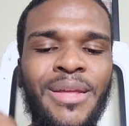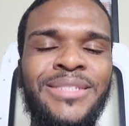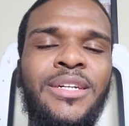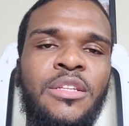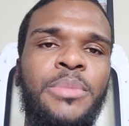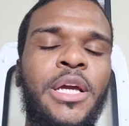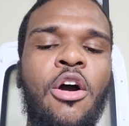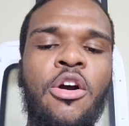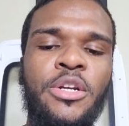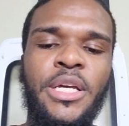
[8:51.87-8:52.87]
it's gonna be
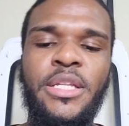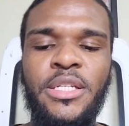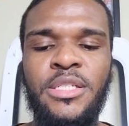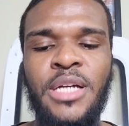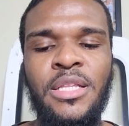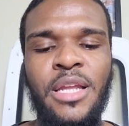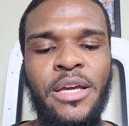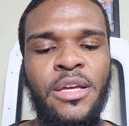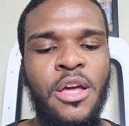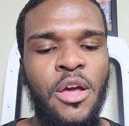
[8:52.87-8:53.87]
hard. And this is kind of
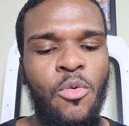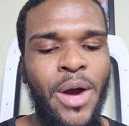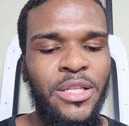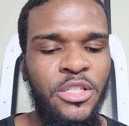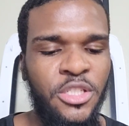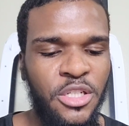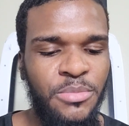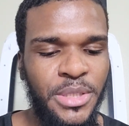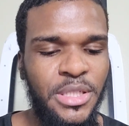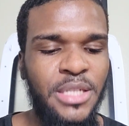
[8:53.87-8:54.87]
like why the
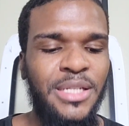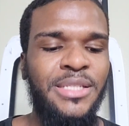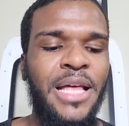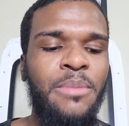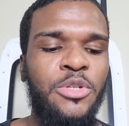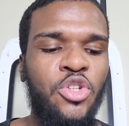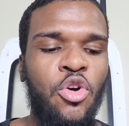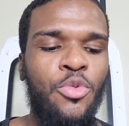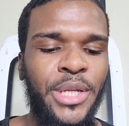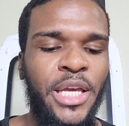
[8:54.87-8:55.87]
judgment says establish your
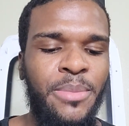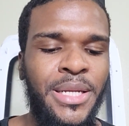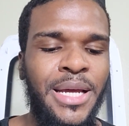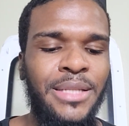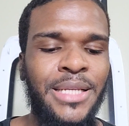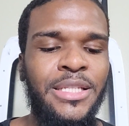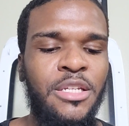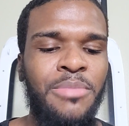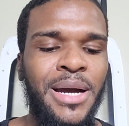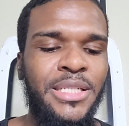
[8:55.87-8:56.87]
own name and
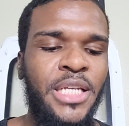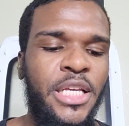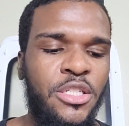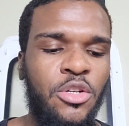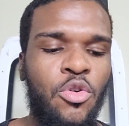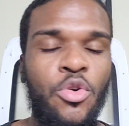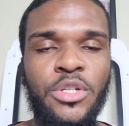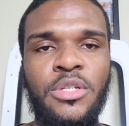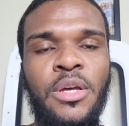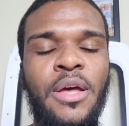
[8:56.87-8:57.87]
identity by changing course.